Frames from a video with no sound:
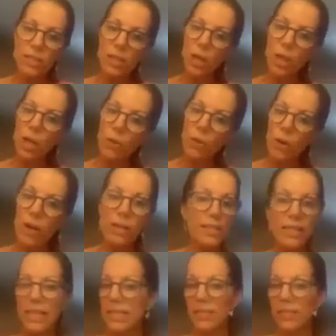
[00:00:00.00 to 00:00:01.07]
what is the
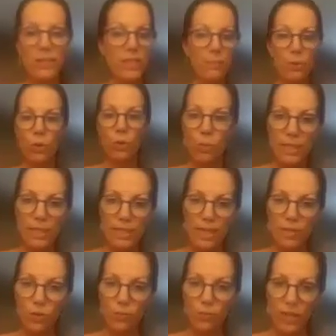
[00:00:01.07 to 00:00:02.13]
needs of a typical breast cancer
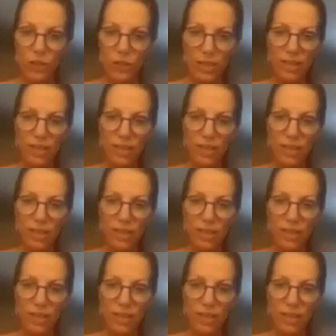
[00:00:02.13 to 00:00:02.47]
patient.